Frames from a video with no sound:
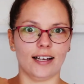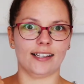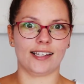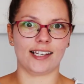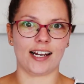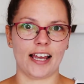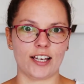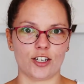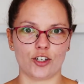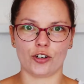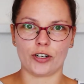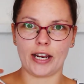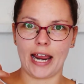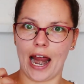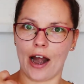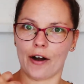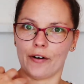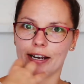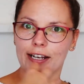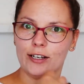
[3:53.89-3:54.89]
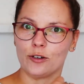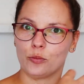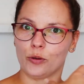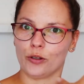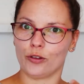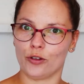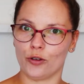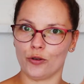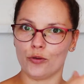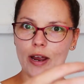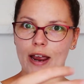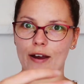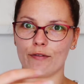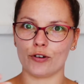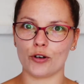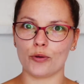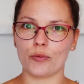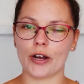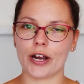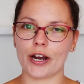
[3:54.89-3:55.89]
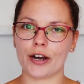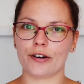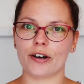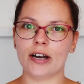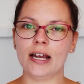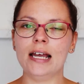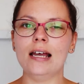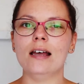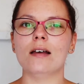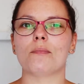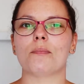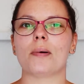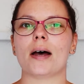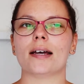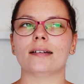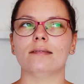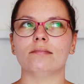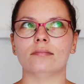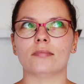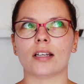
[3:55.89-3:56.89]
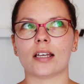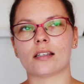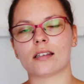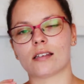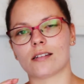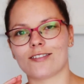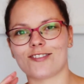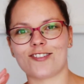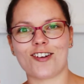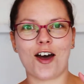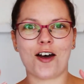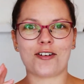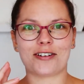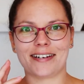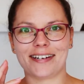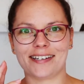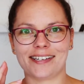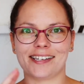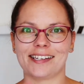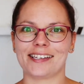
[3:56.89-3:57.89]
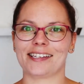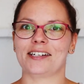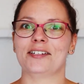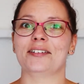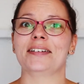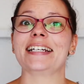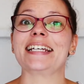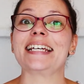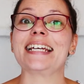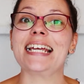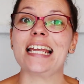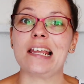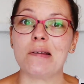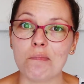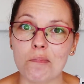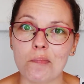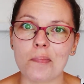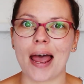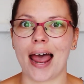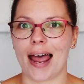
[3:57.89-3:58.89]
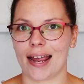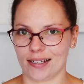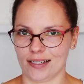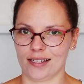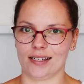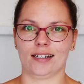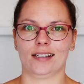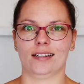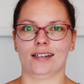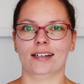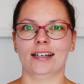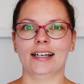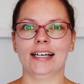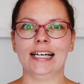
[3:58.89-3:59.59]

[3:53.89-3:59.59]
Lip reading: It's like you're carrying it with you everywhere, but it's not necessarily impacting